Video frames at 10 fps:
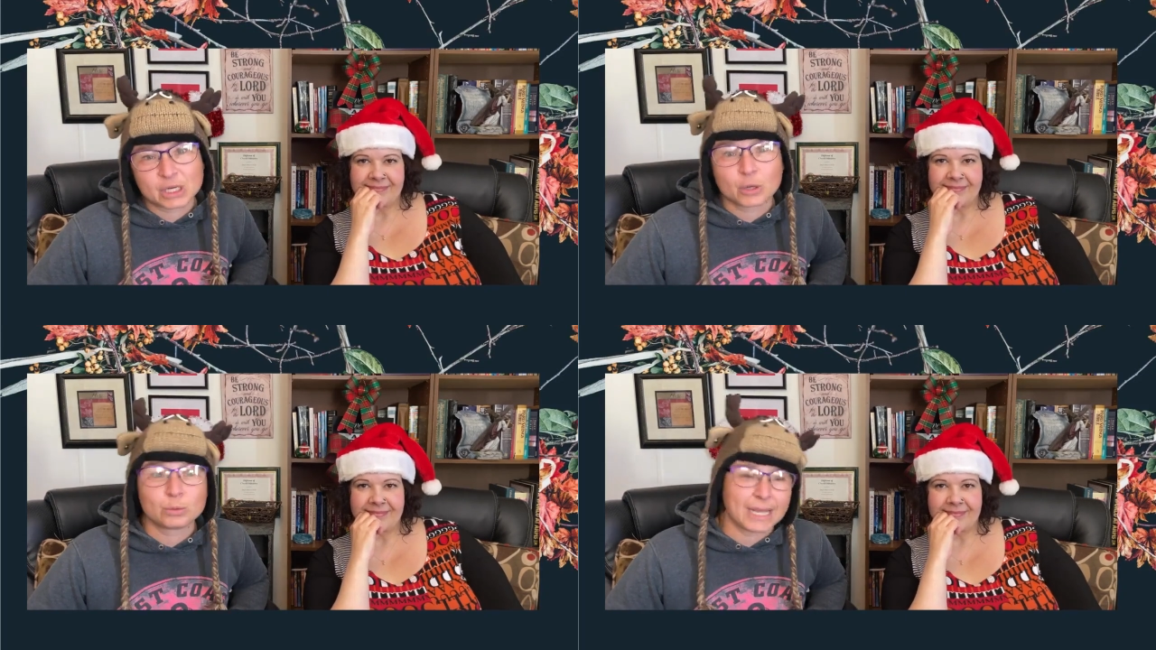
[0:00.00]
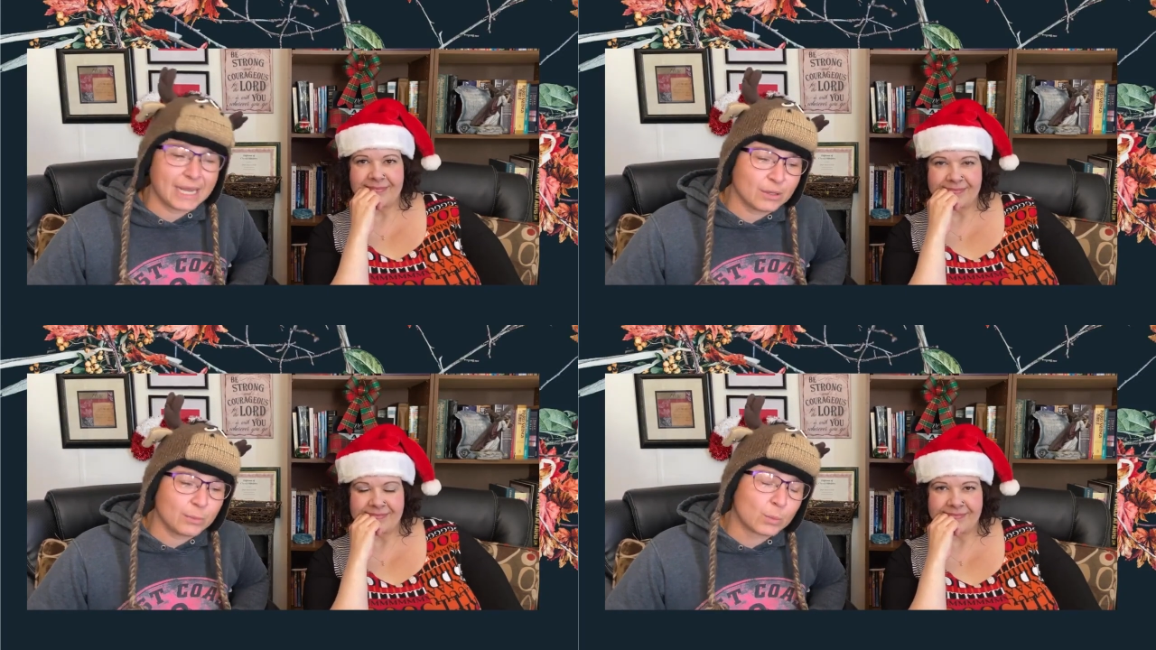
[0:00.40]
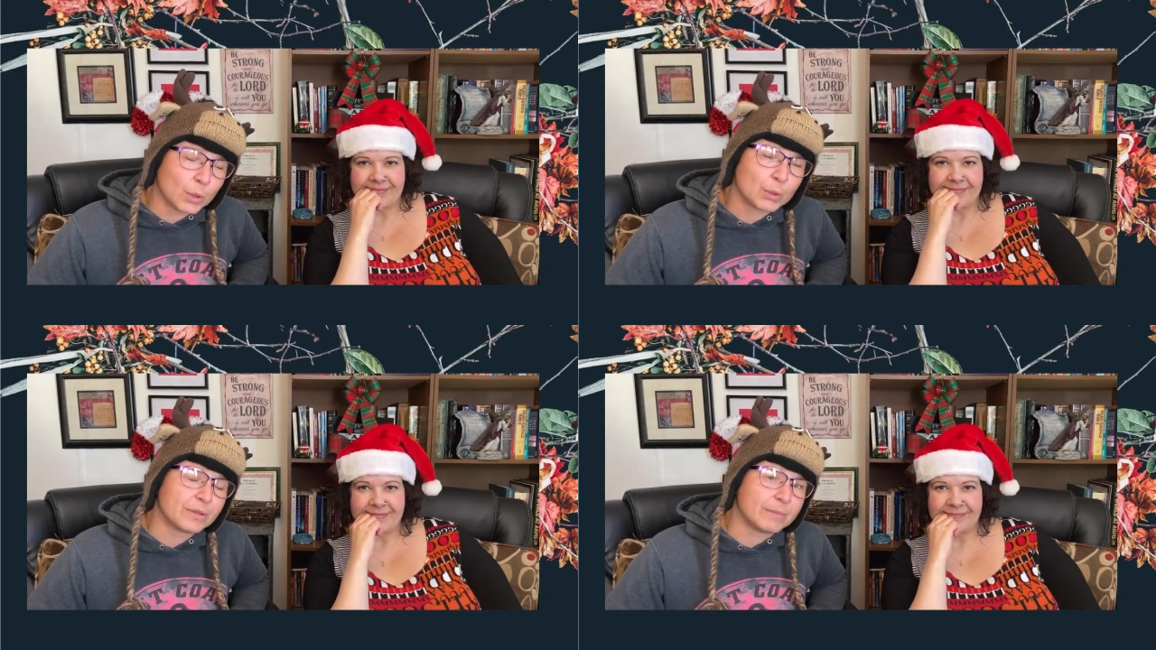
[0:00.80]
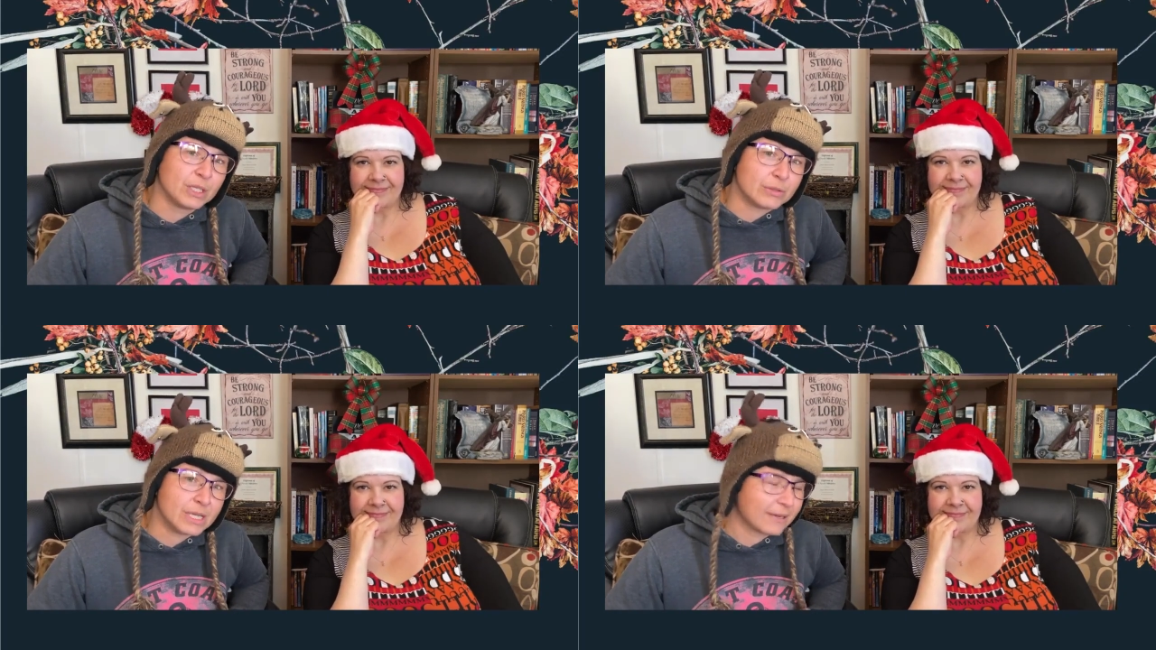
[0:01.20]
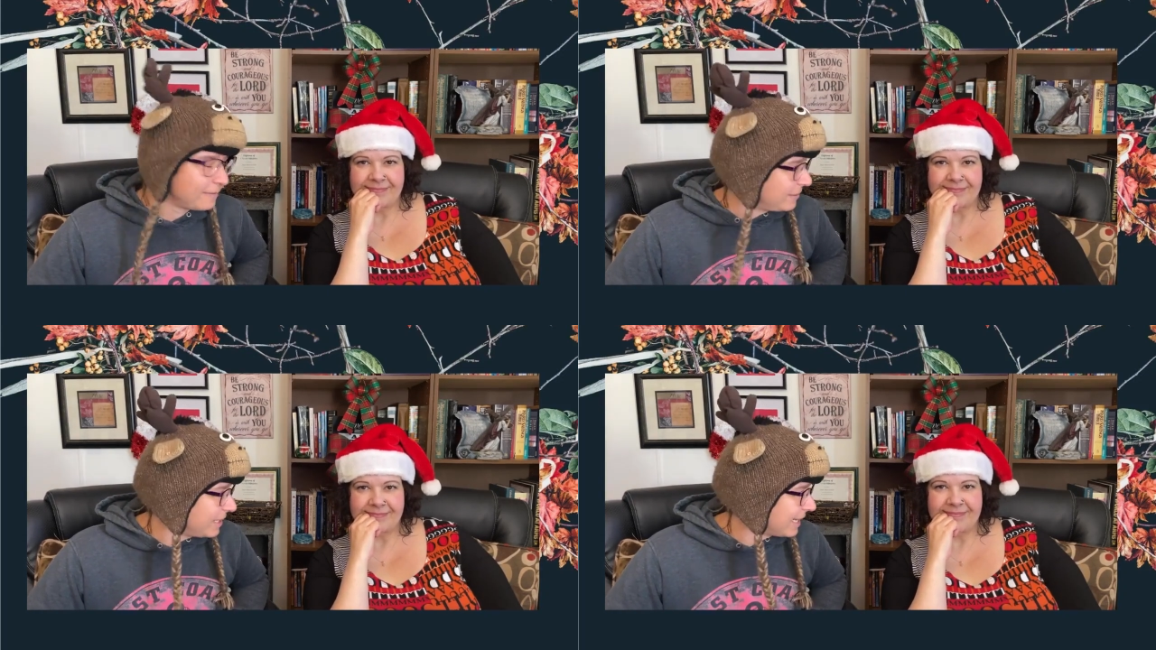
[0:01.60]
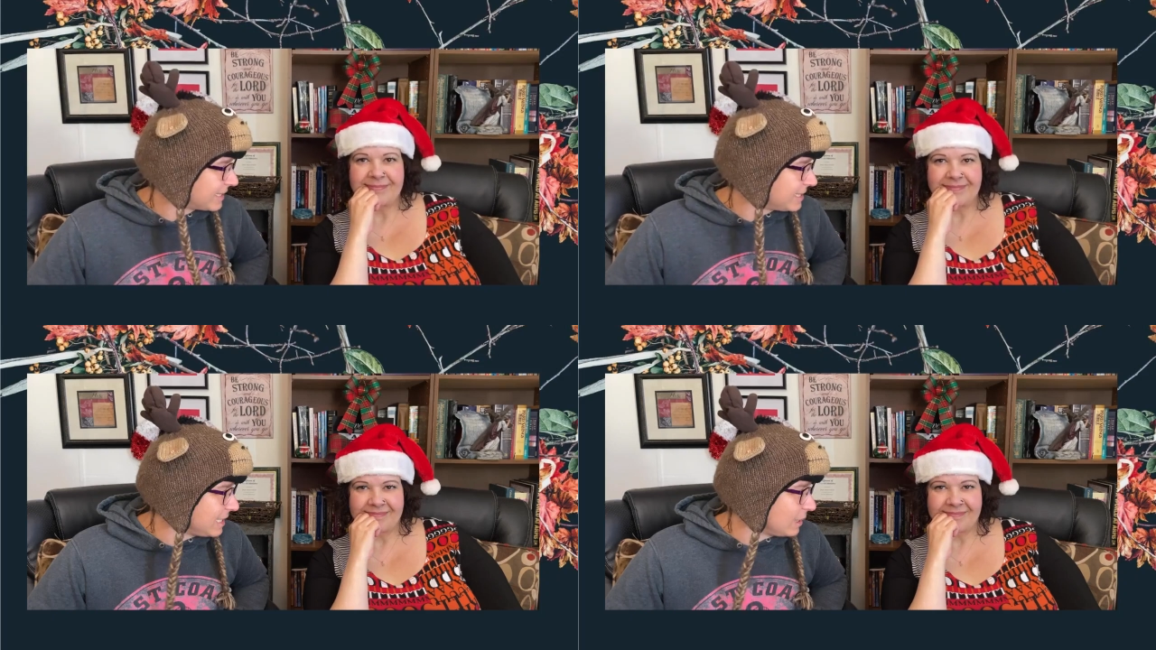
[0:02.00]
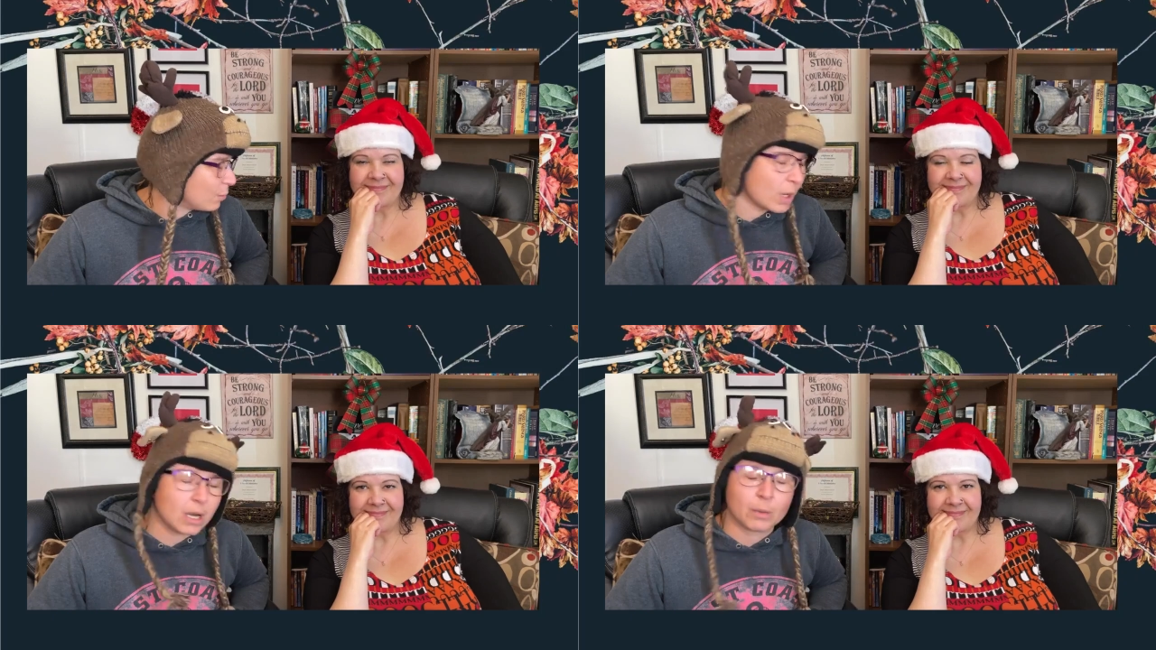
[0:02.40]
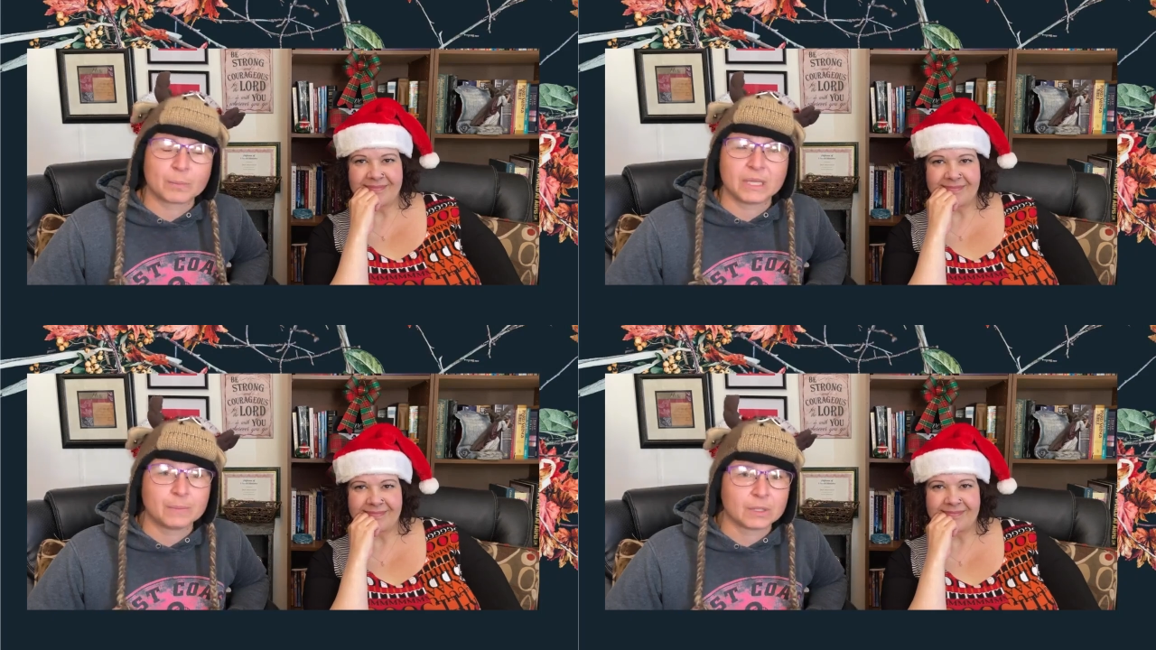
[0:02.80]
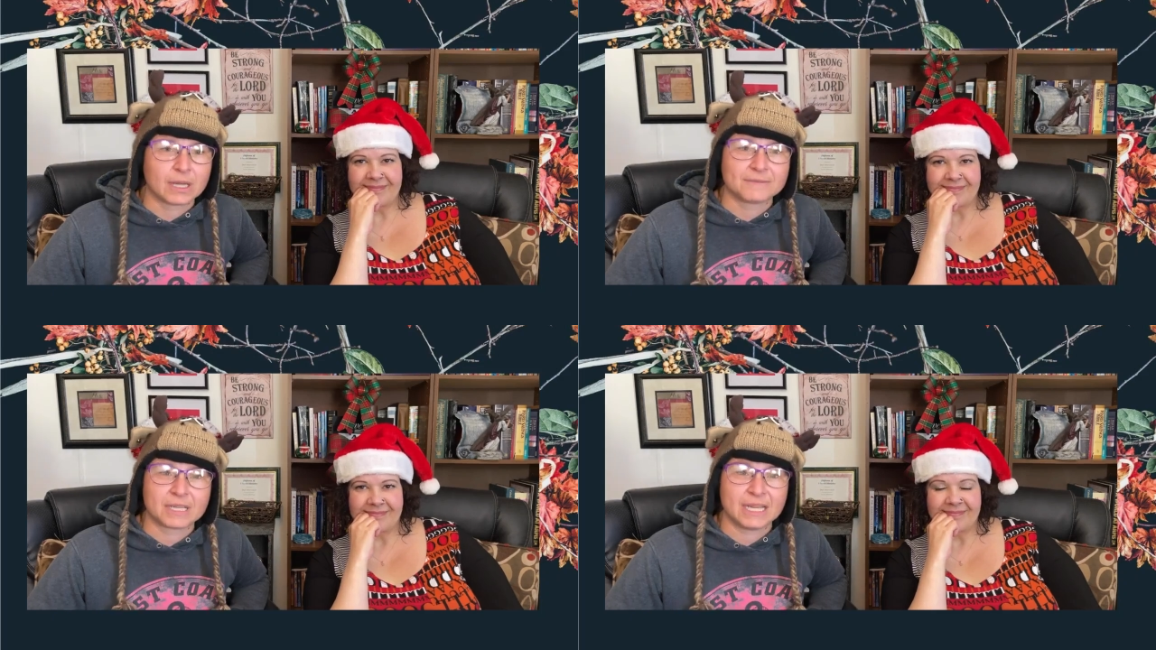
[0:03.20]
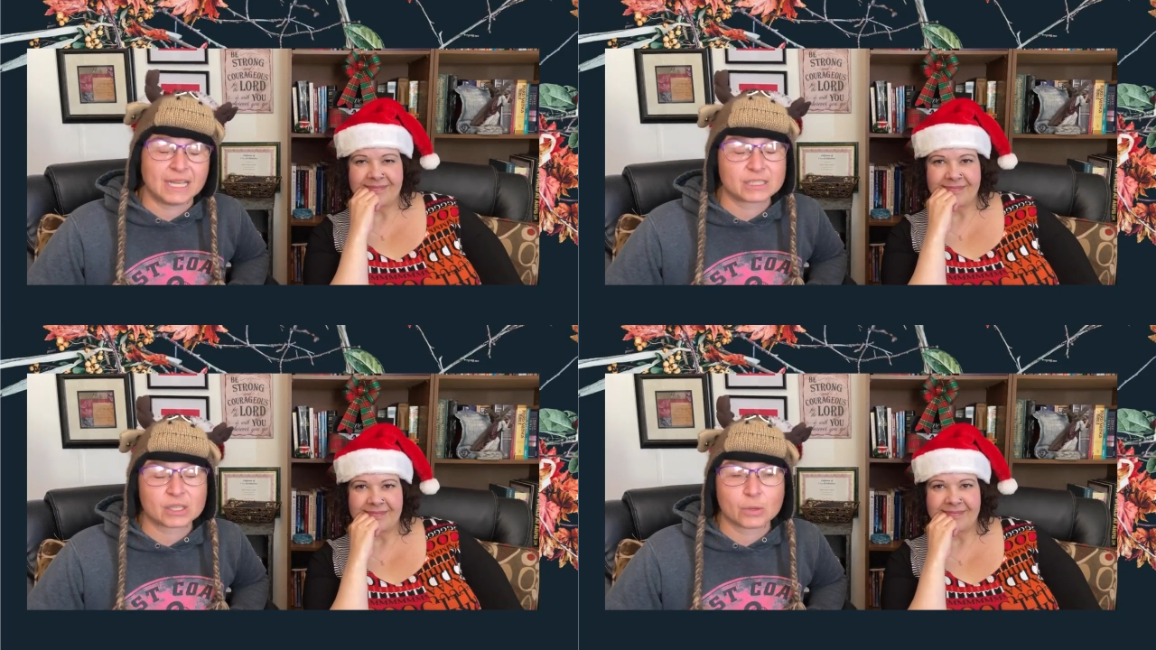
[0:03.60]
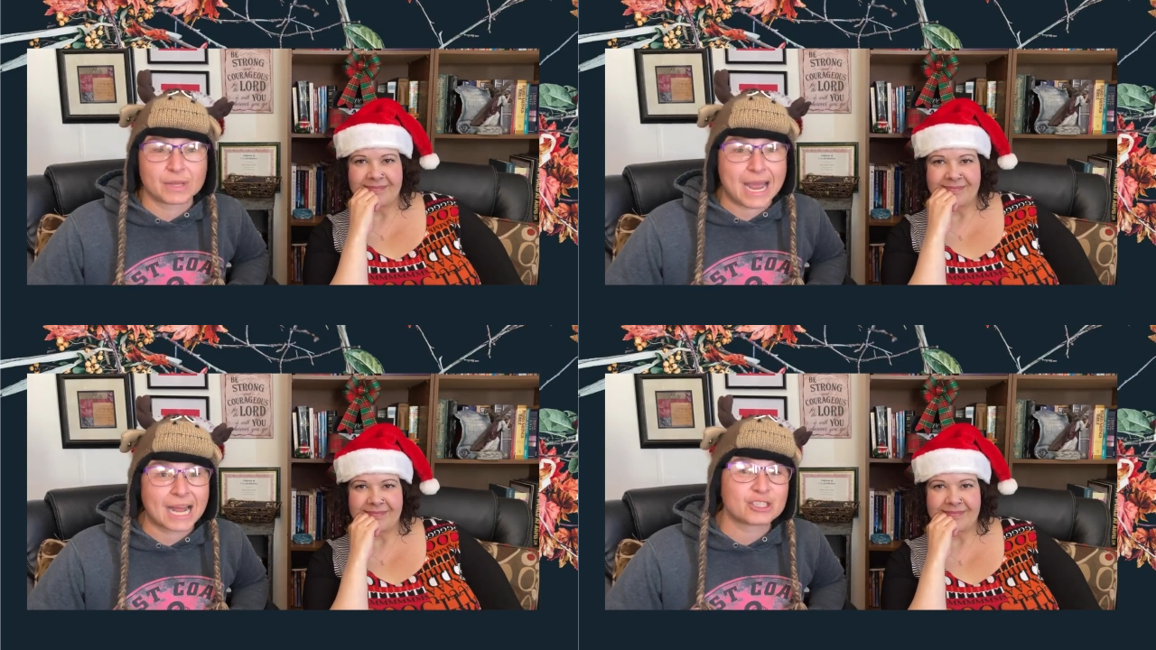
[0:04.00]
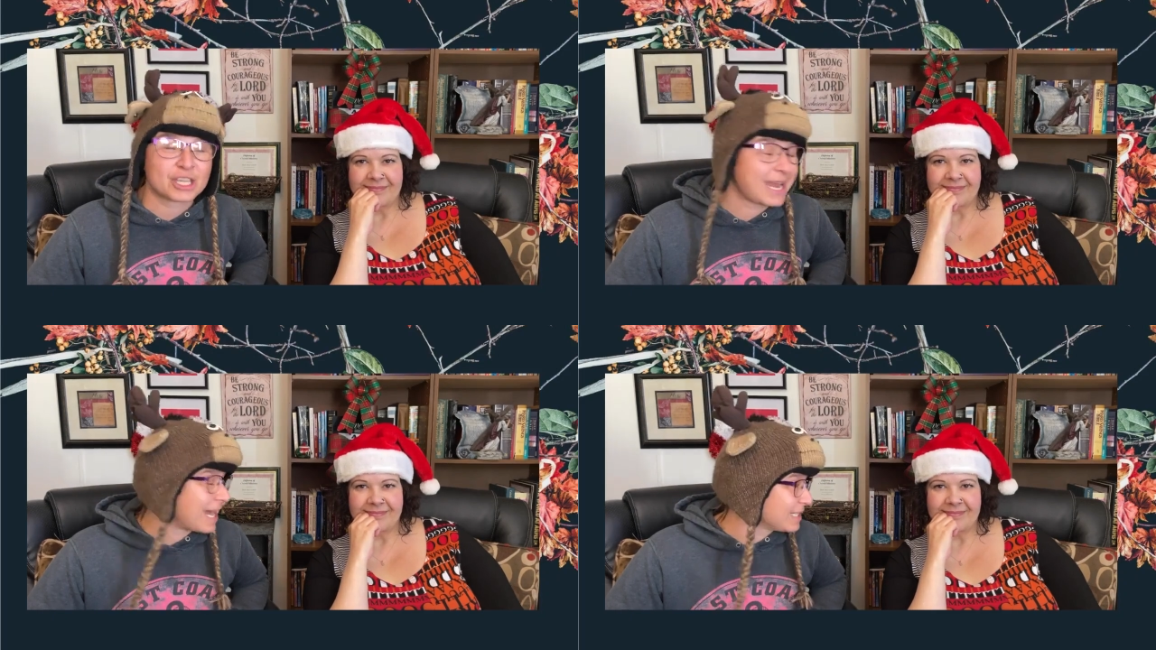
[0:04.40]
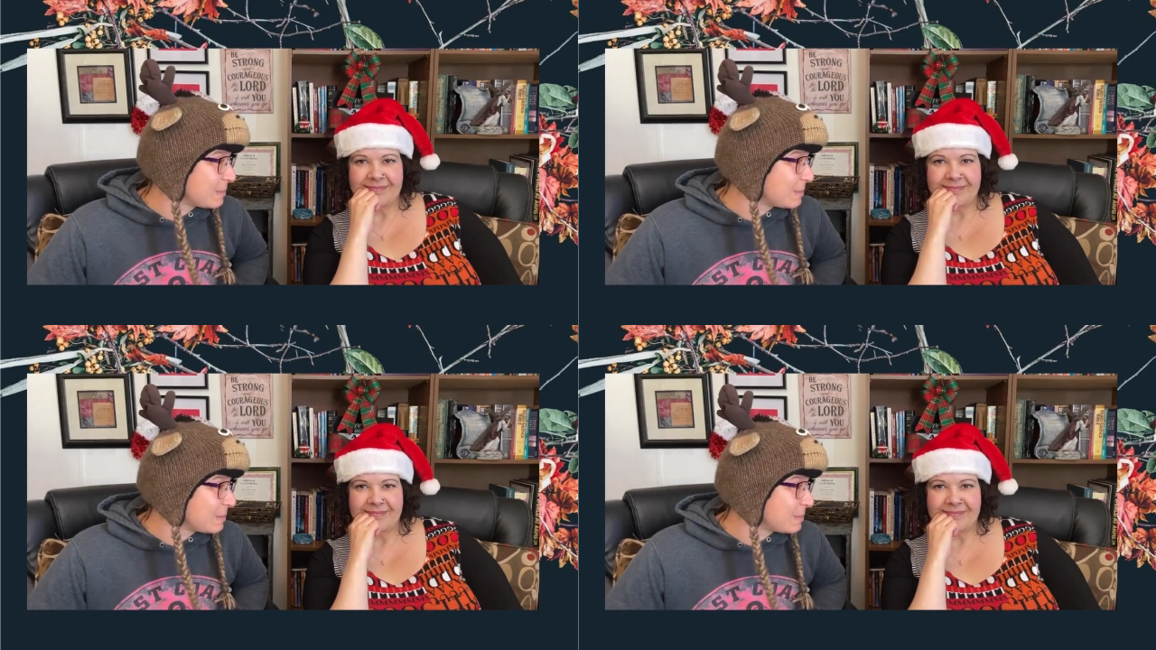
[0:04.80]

Speaker 1: go down, roll the music for the next scene. Well, people loved it. And so they actually asked